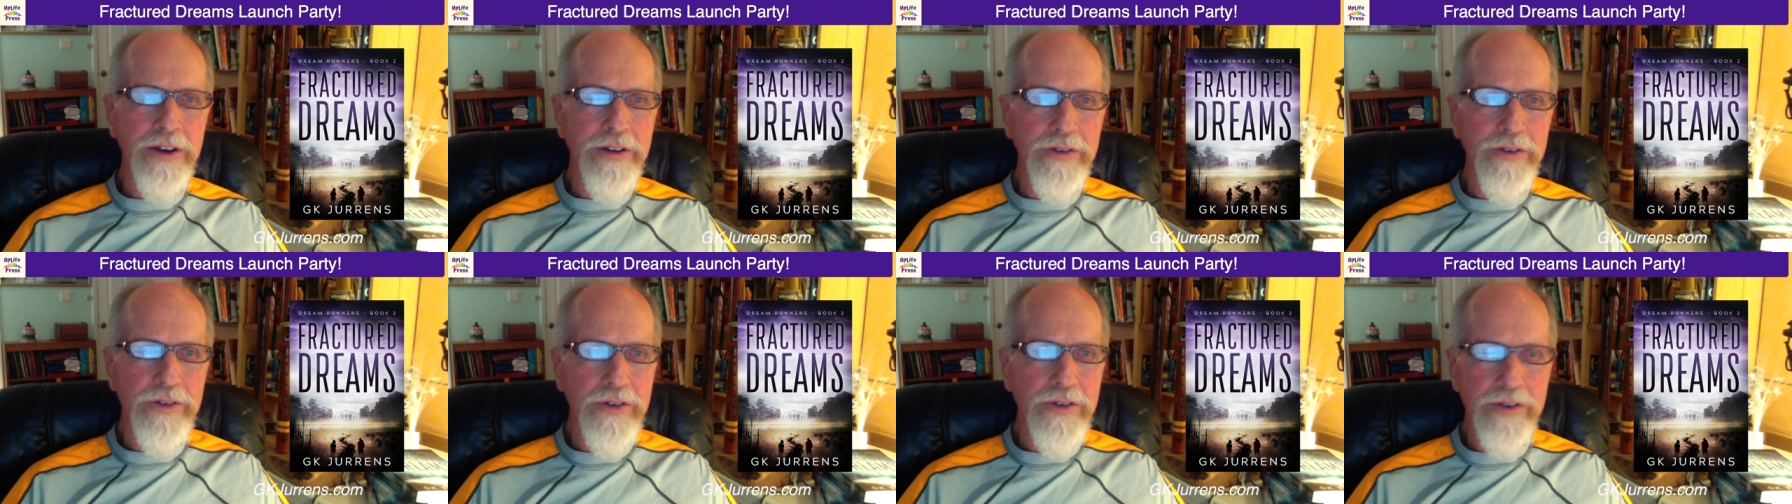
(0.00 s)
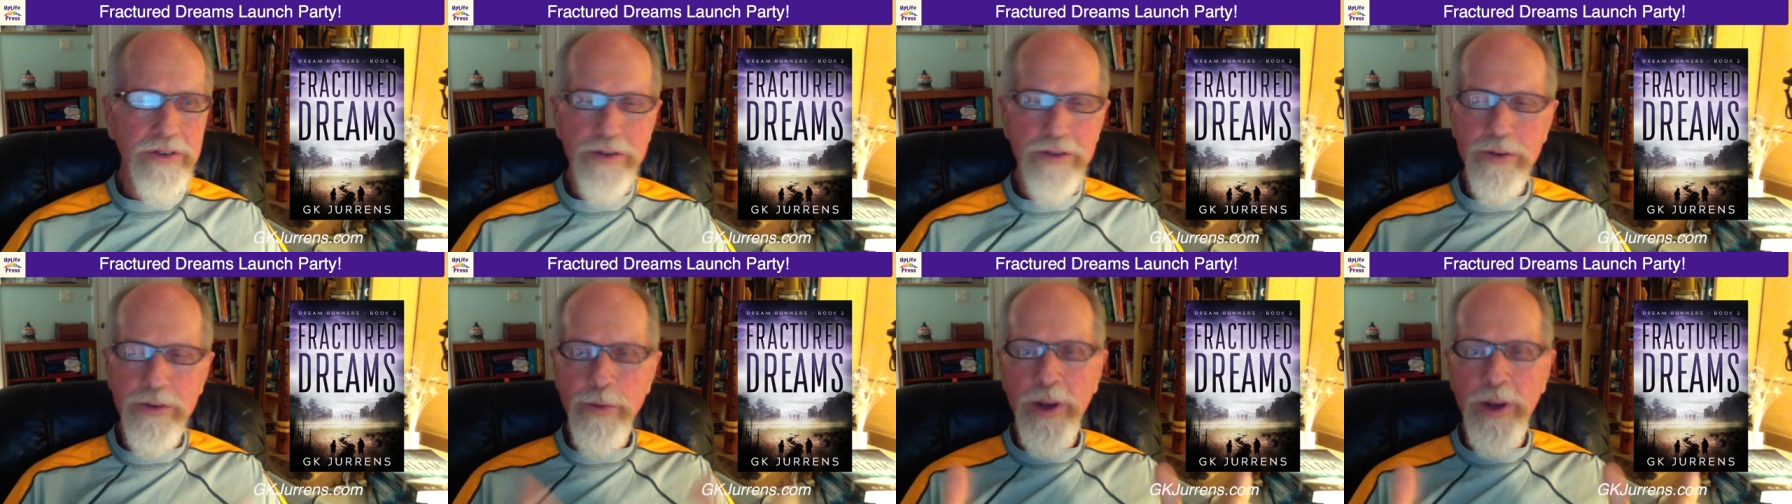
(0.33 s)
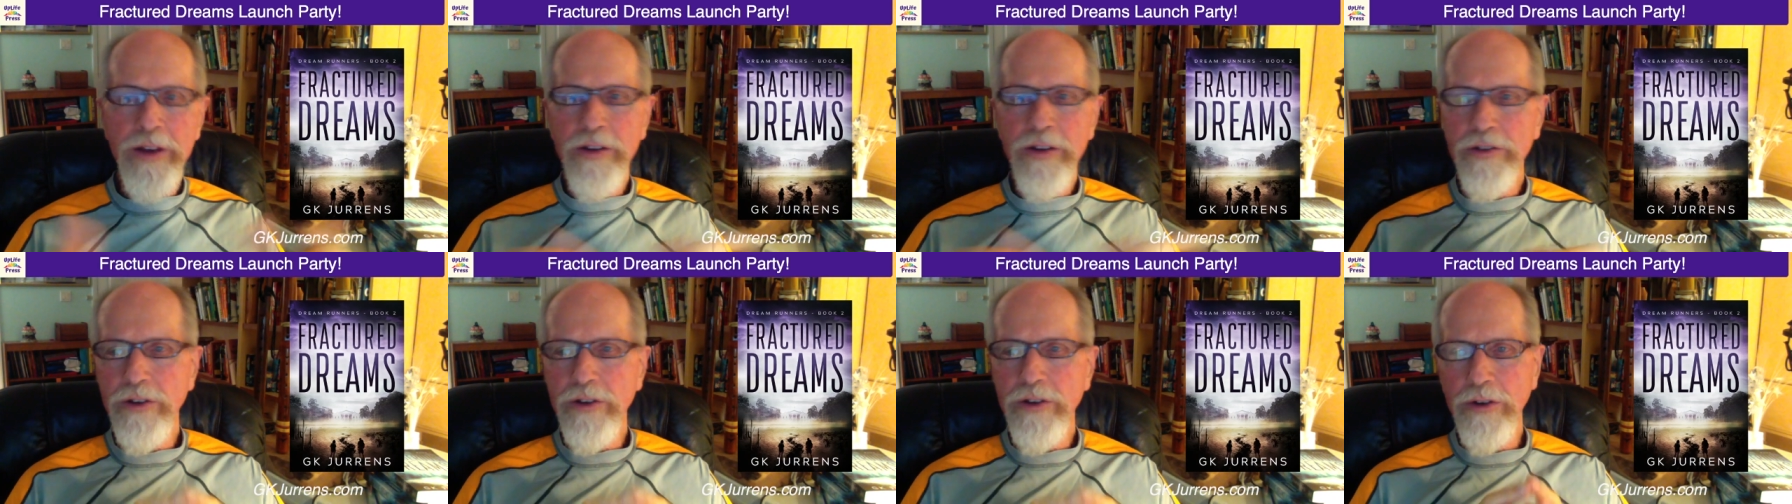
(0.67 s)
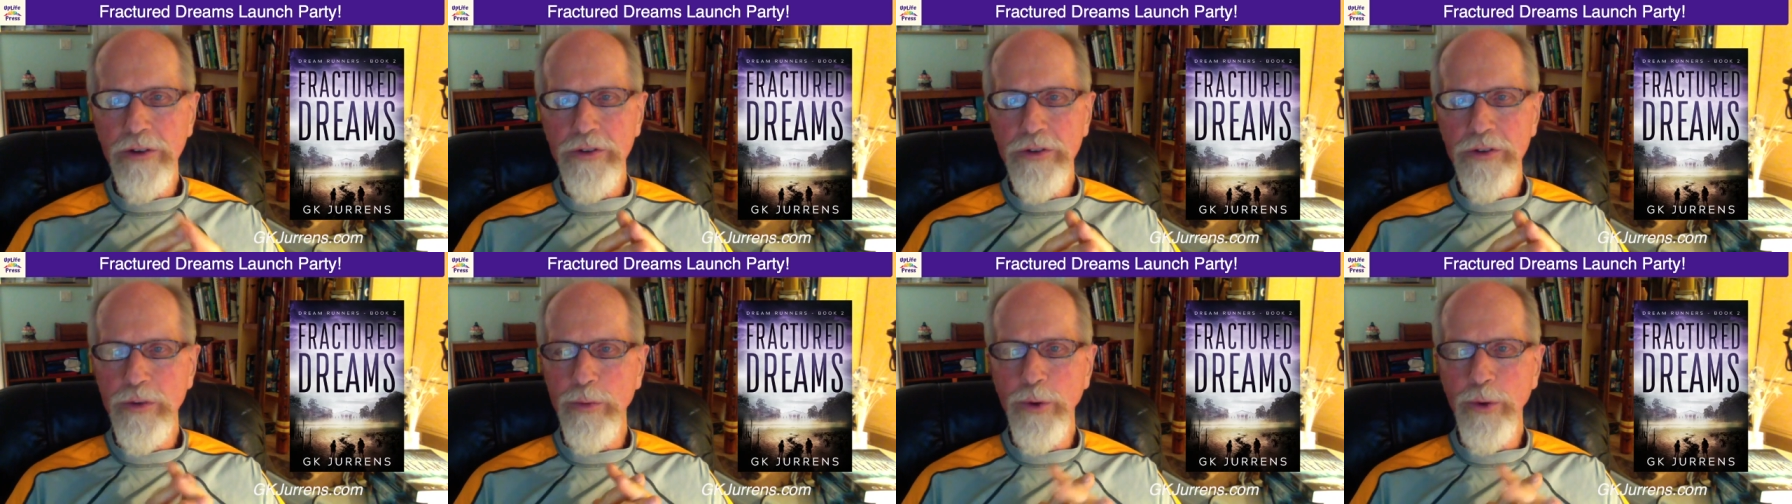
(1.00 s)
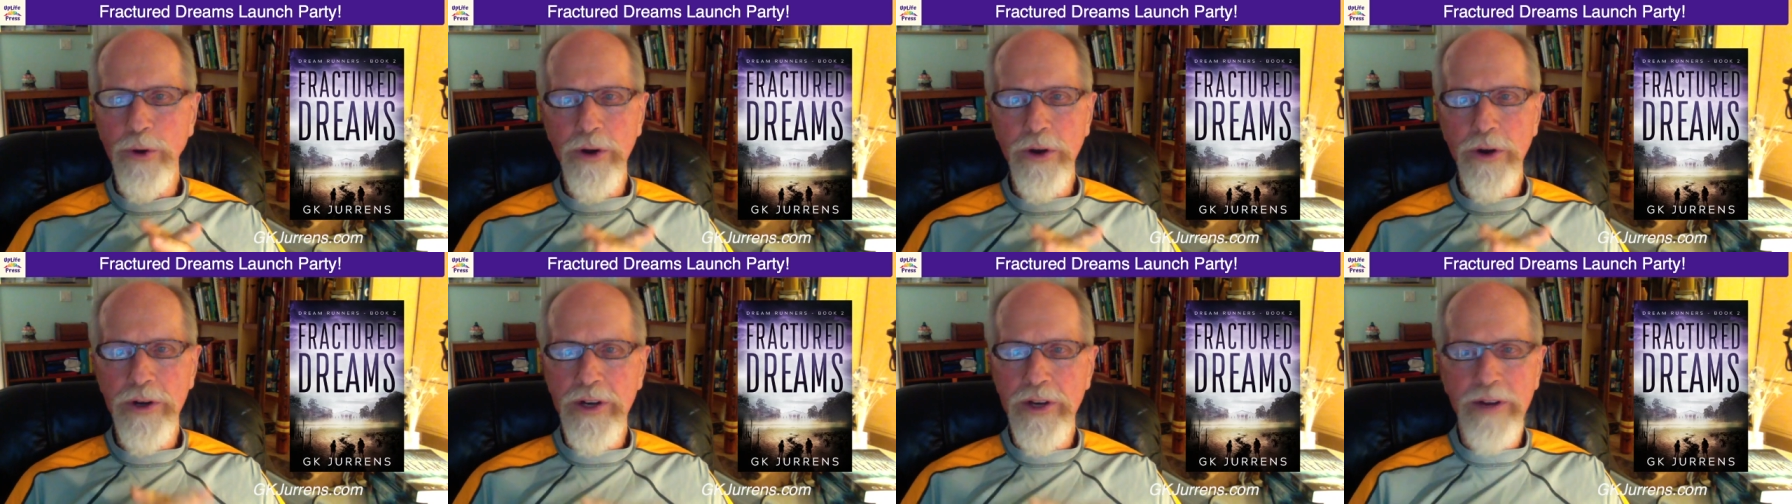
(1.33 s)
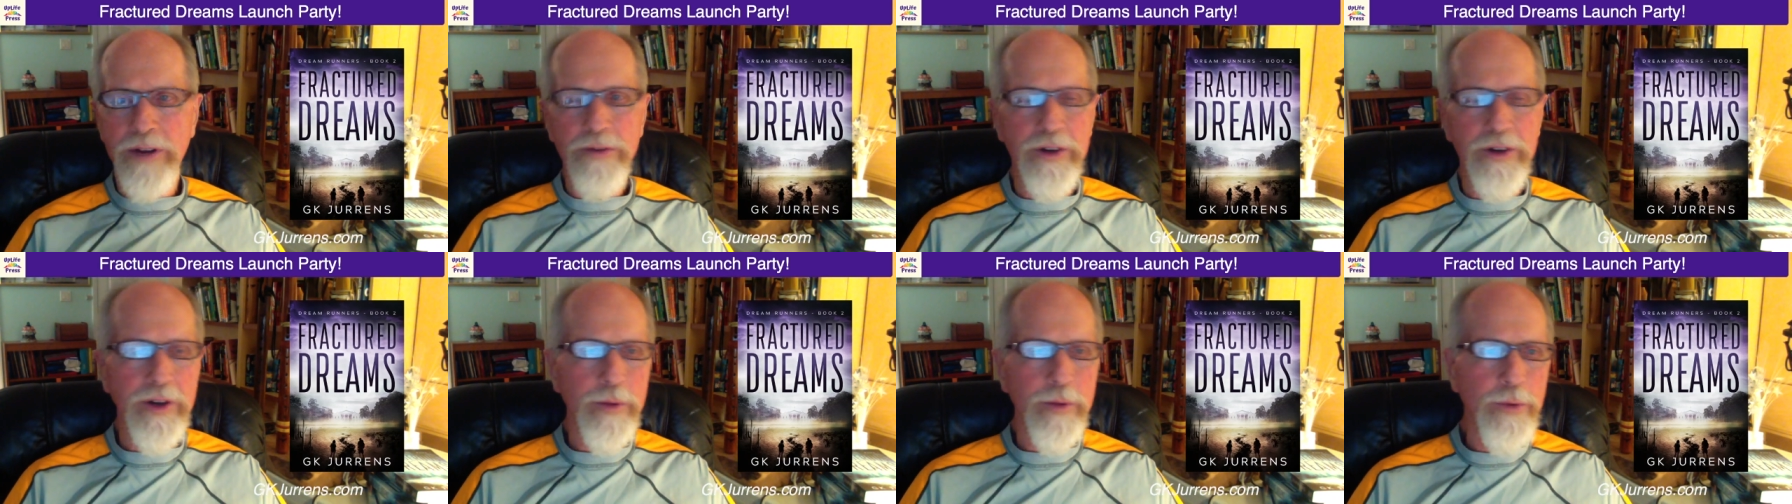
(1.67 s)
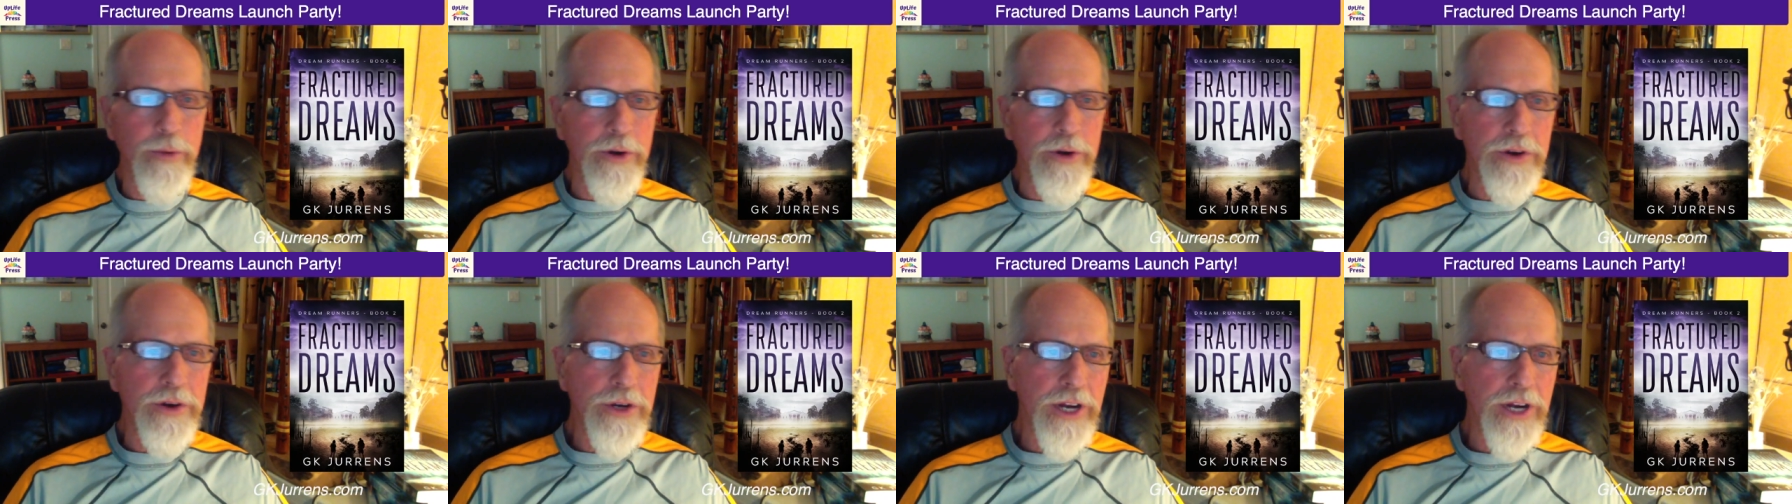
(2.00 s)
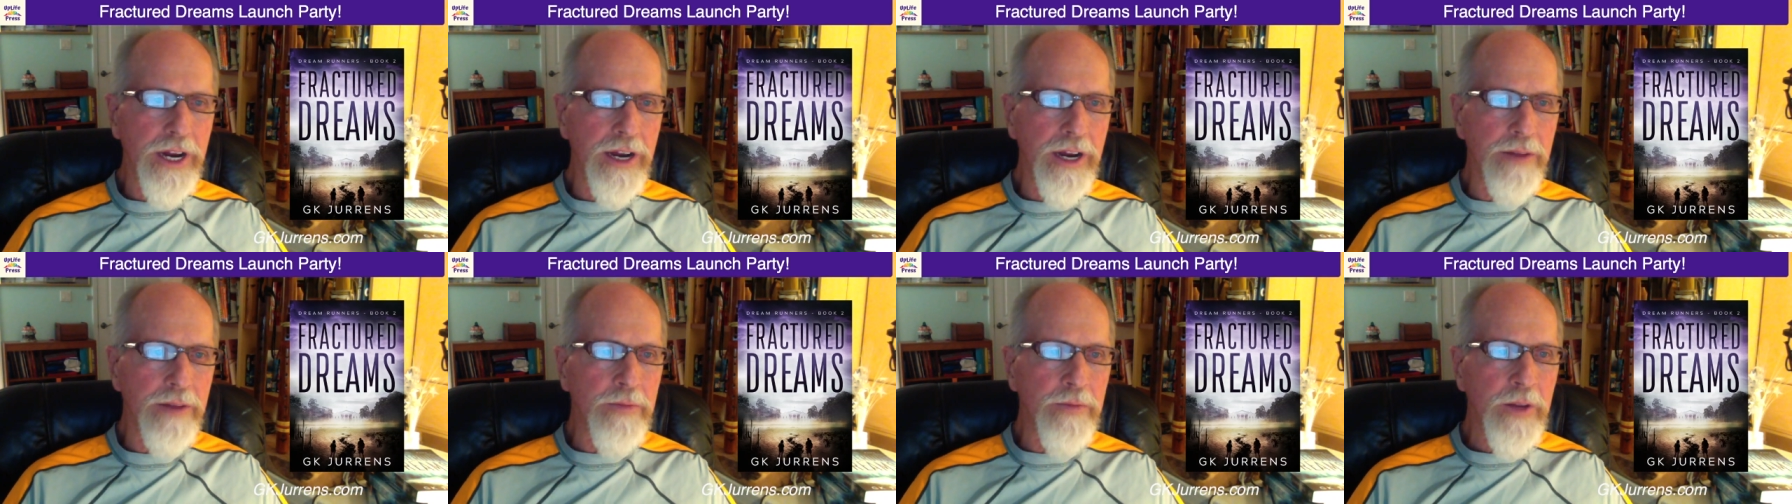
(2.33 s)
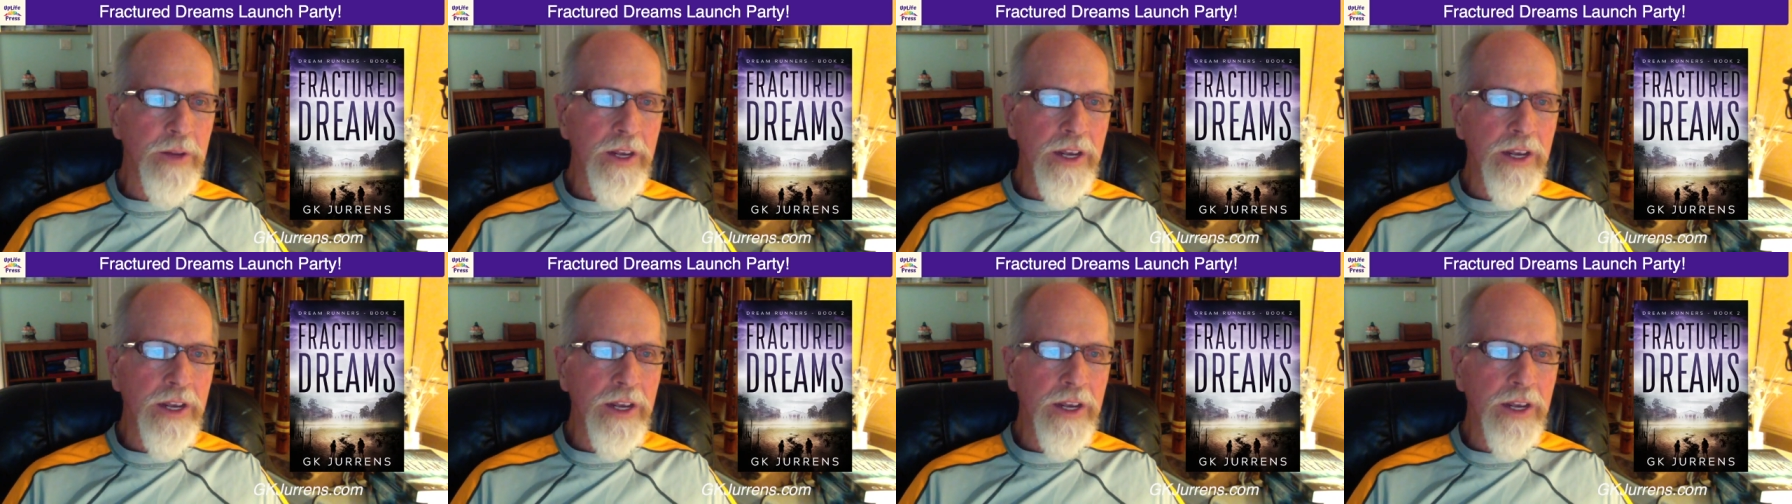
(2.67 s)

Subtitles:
This is a tremendous show of support. I really appreciate it.